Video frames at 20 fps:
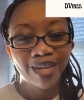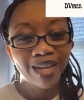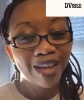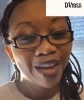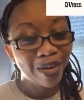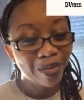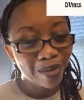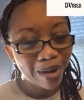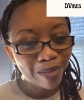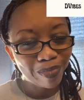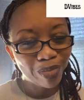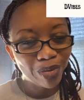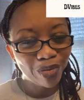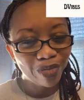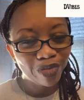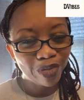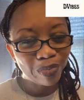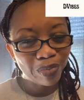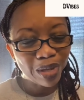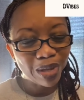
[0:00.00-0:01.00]
All right,
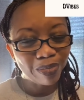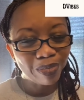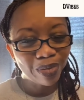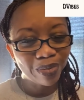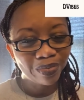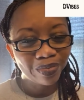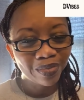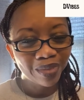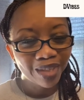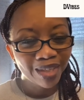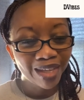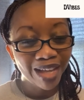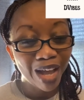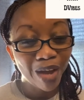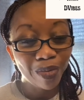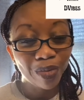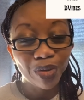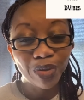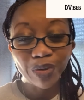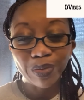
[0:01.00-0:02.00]
beautiful people, I
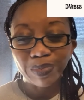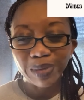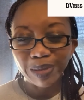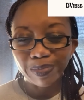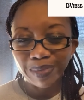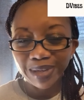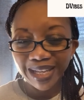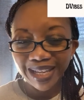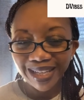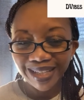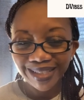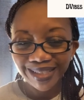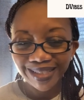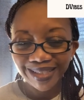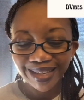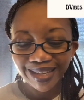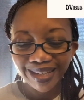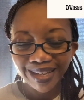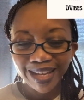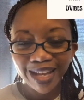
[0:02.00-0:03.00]
want you to be
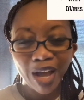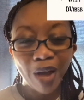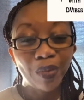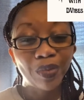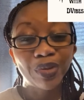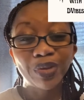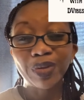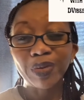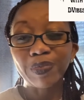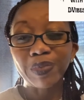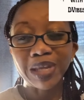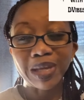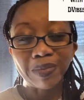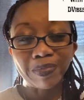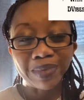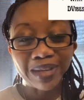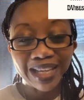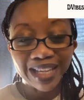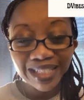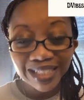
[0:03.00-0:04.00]
blessed. I want you to be a
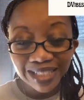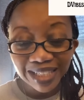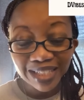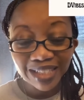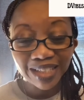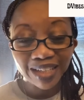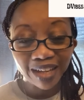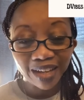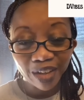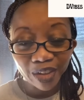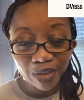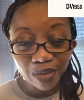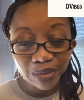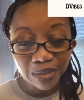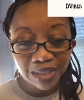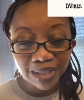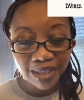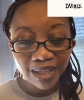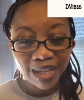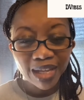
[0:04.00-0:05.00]
blessing to
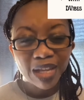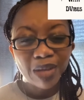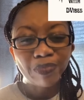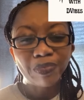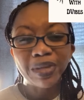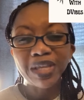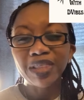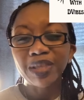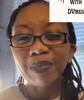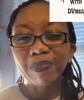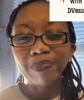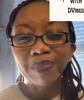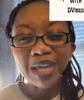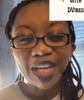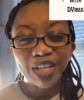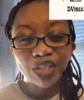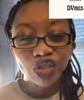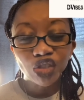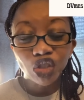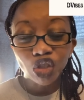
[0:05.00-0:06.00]
others. Be the
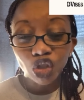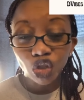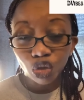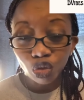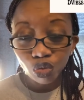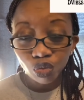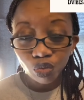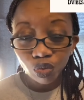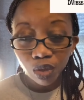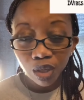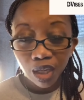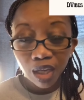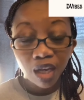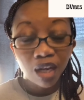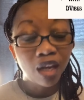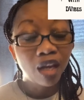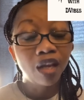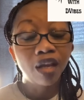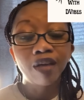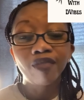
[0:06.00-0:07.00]
best you.
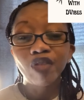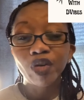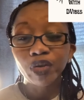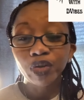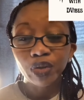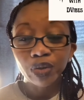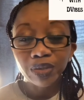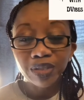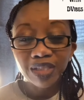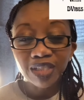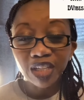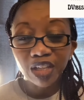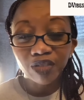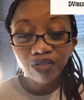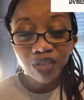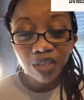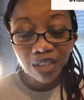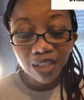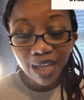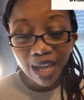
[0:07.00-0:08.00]
Love on yourself
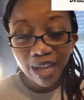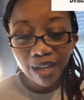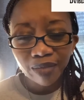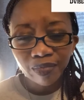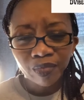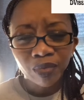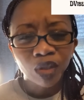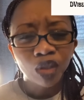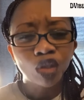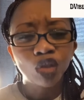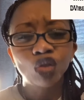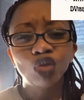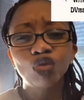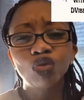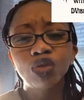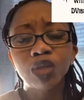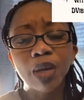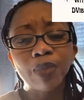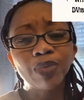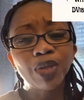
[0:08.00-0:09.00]
today. Do
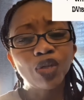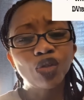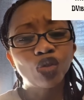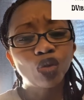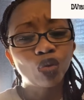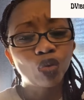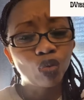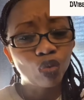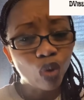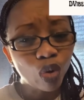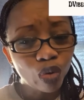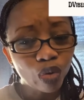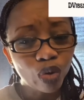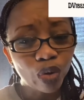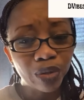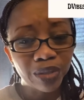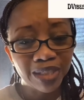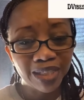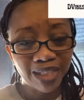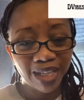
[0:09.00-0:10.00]
something to grow
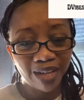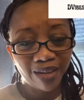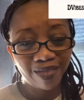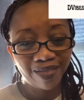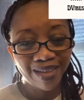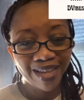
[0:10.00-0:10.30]
yourself.